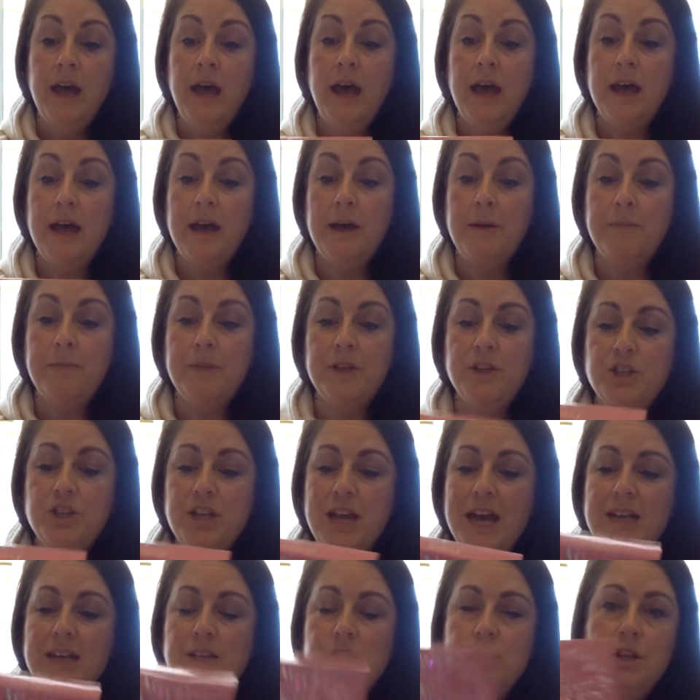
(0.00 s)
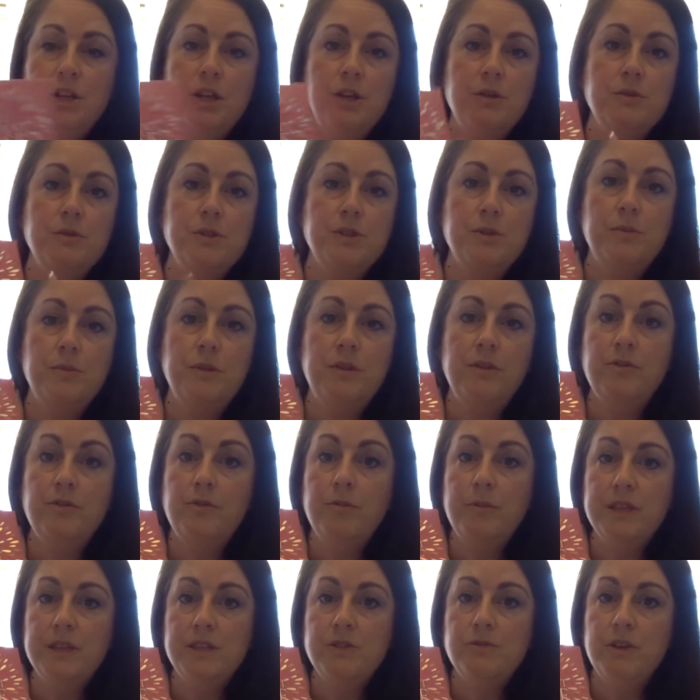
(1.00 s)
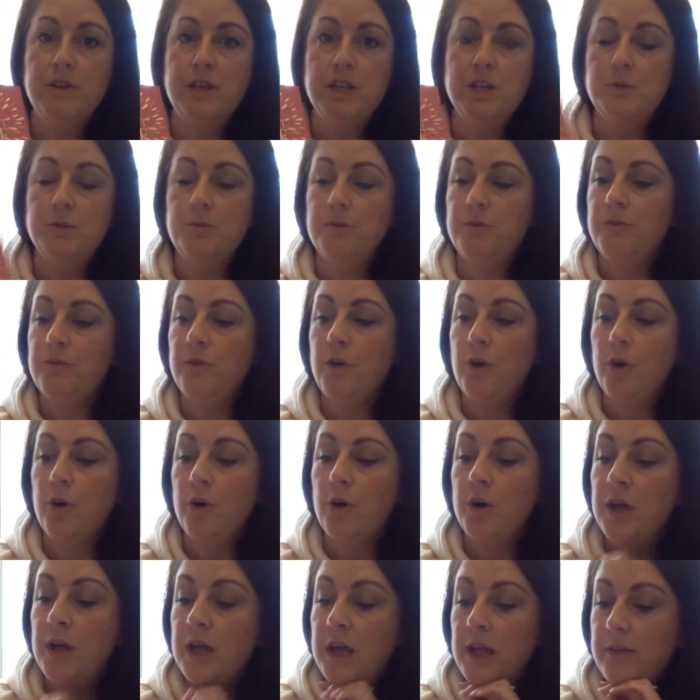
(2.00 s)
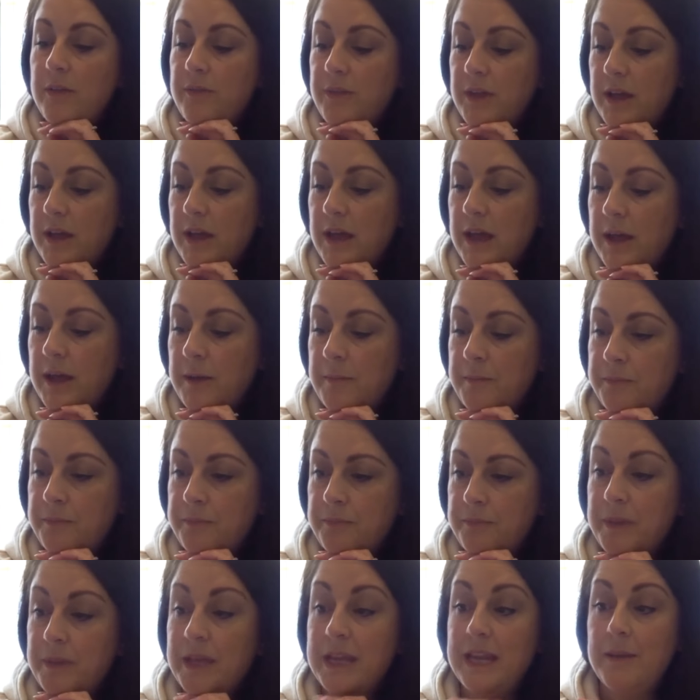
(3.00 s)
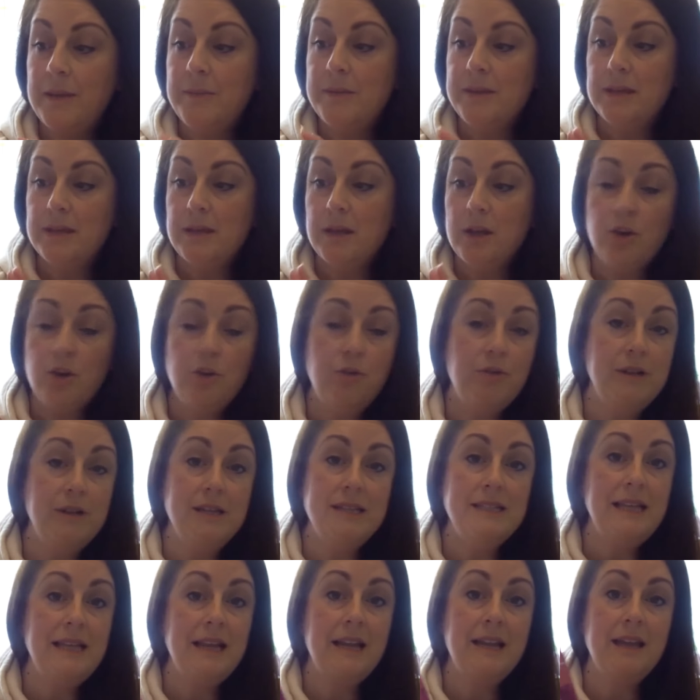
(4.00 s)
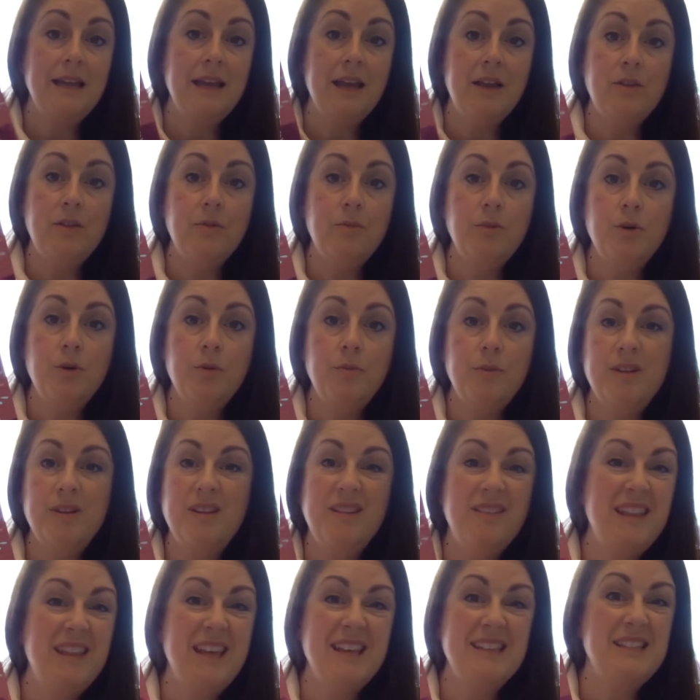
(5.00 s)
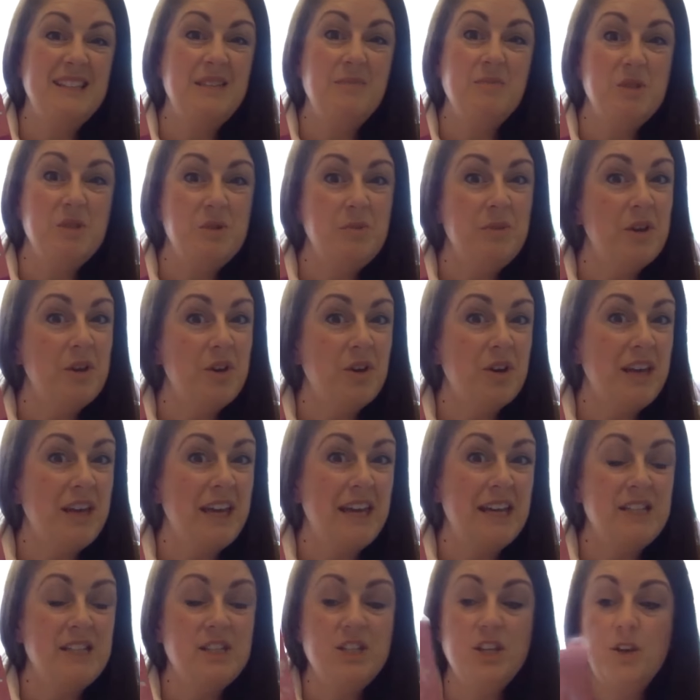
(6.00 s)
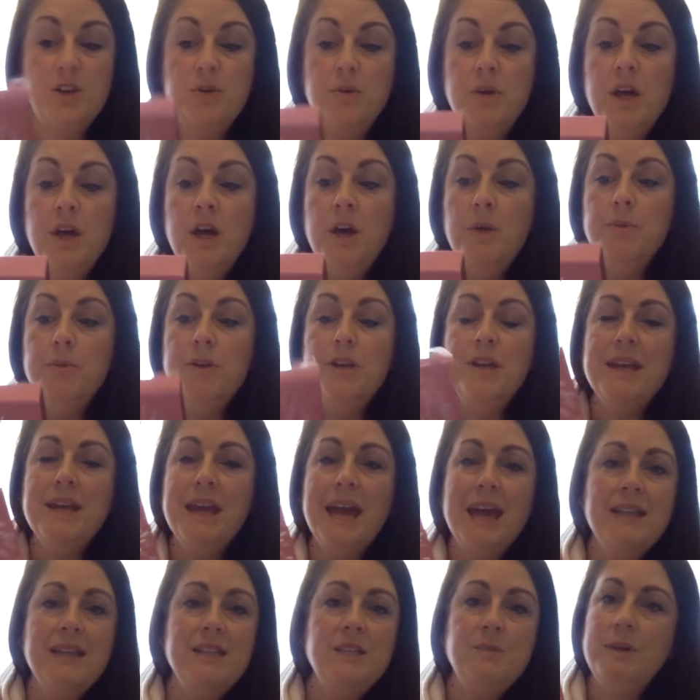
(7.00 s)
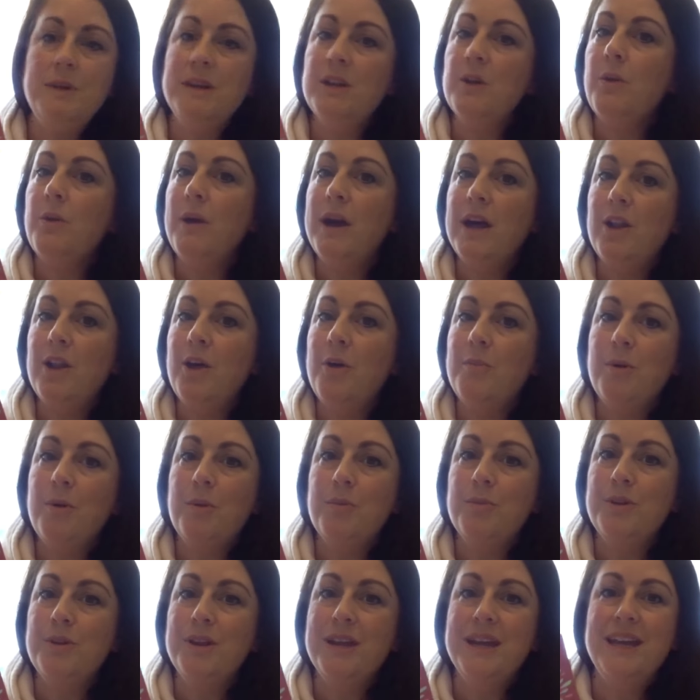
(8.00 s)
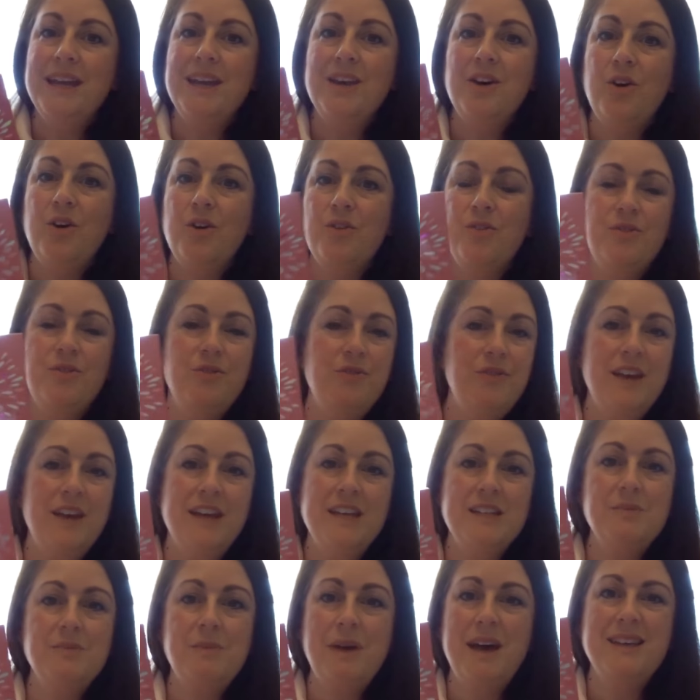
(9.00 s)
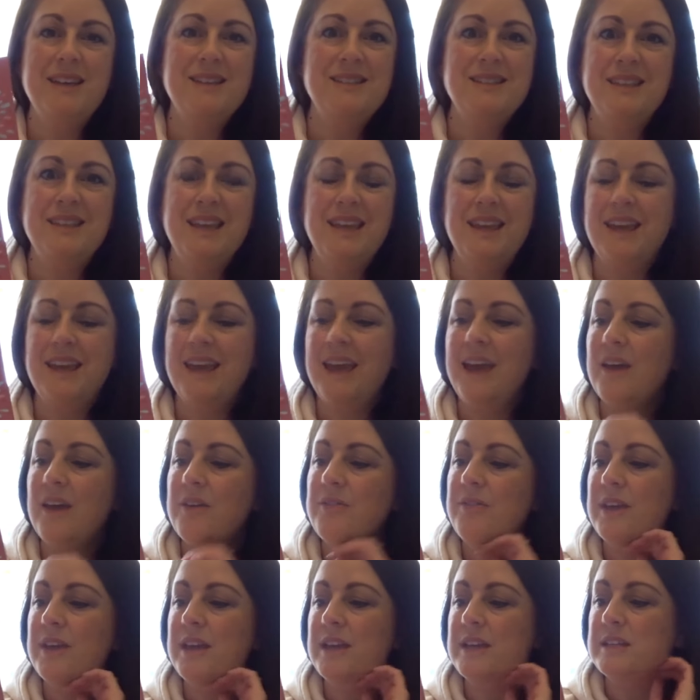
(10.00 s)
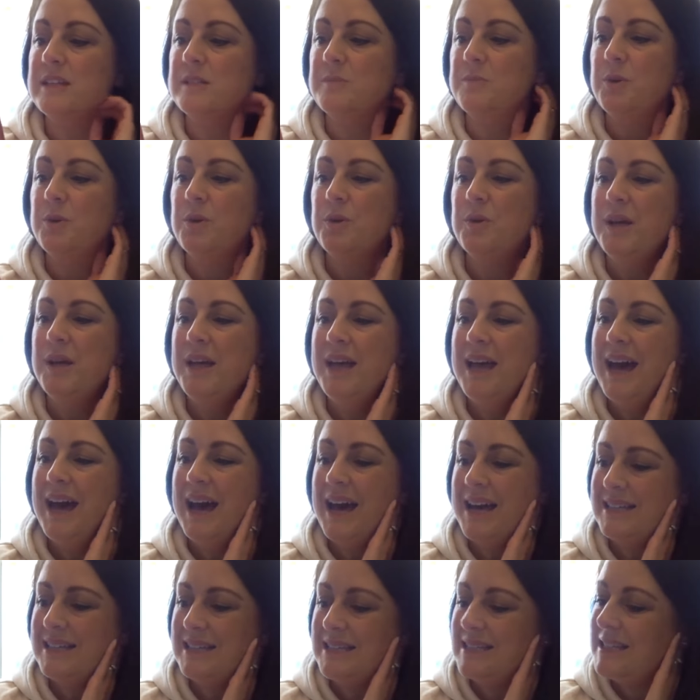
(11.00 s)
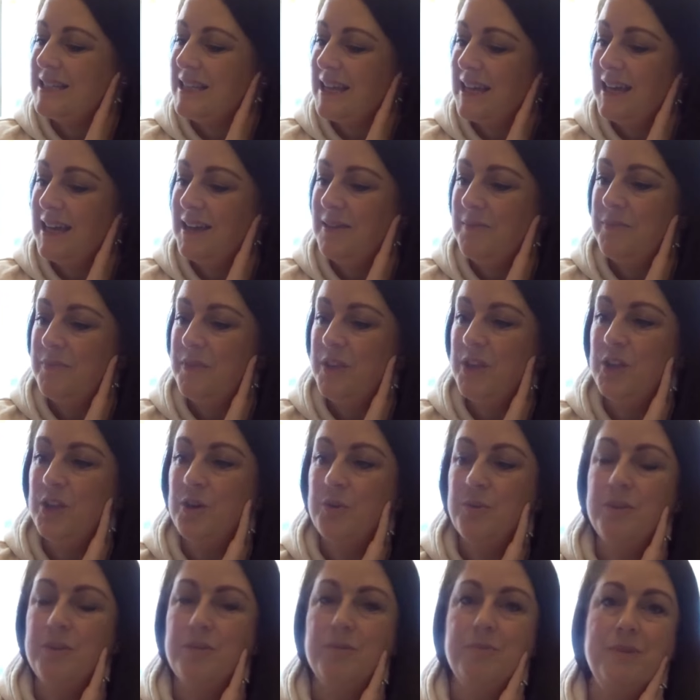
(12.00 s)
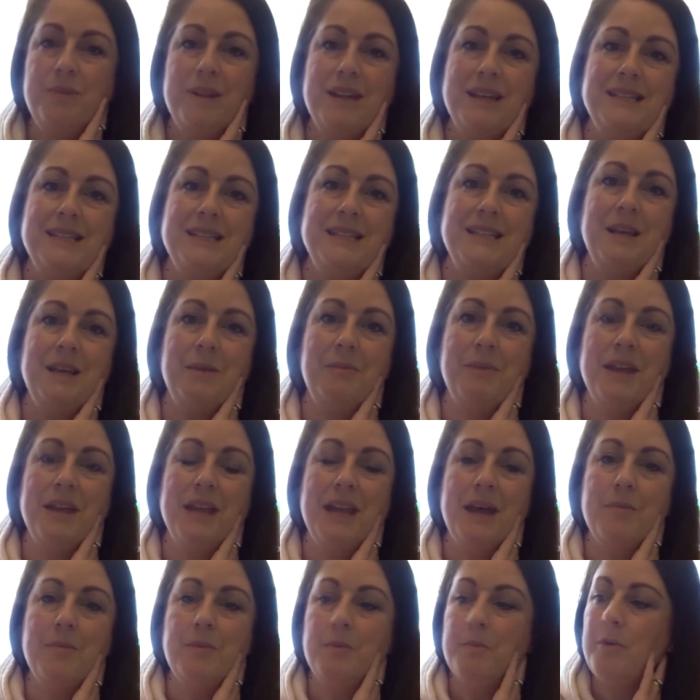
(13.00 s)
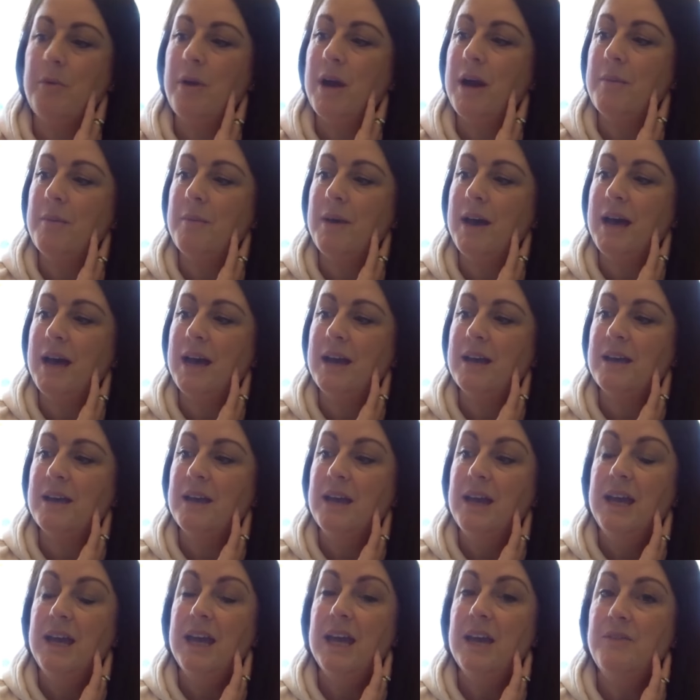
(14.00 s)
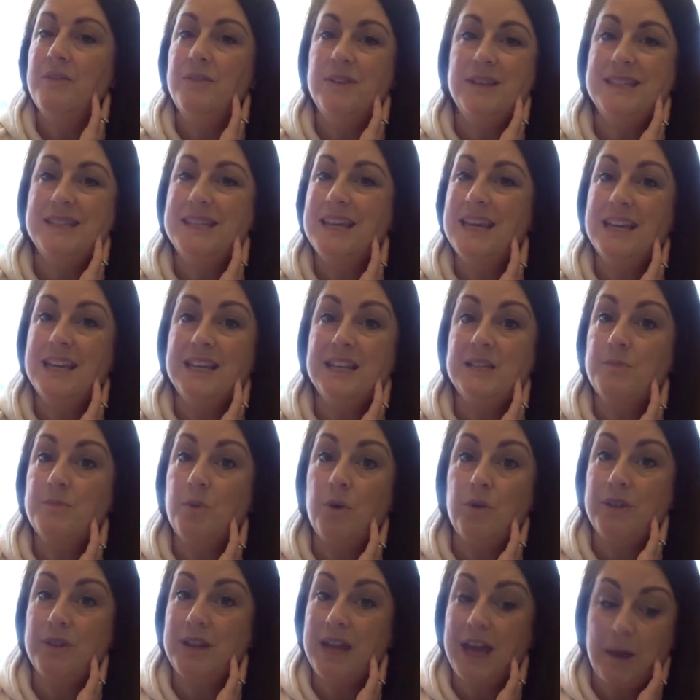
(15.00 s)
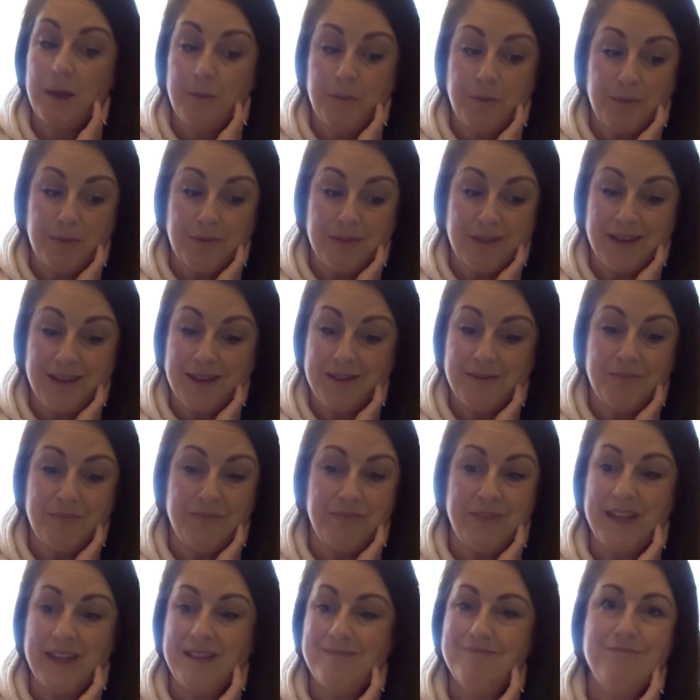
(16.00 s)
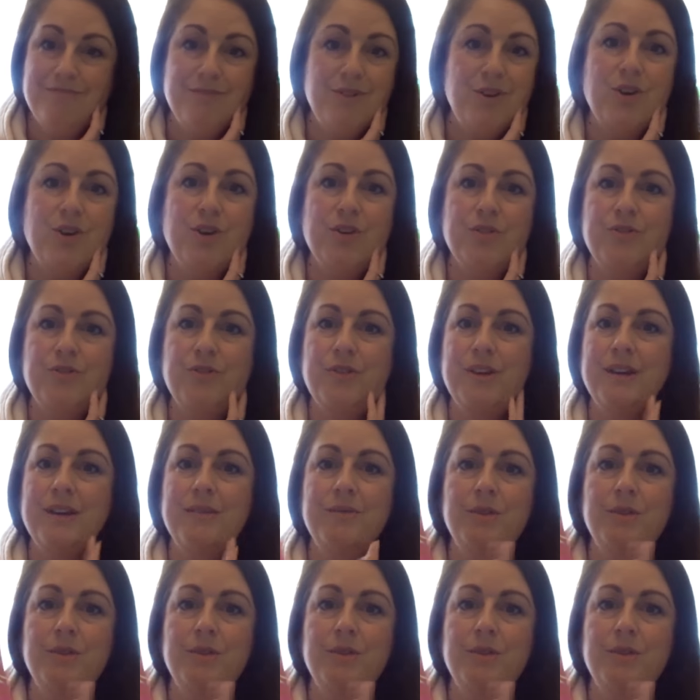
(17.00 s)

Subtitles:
And she has used something from this range before that B&M are currently selling at the moment, and that seems to be okay too. But you can spend quite a lot more money on face masks, skincare things, but as I say, you know, with places like B&M and Primark, if your teen is more than happy with it, then go for it.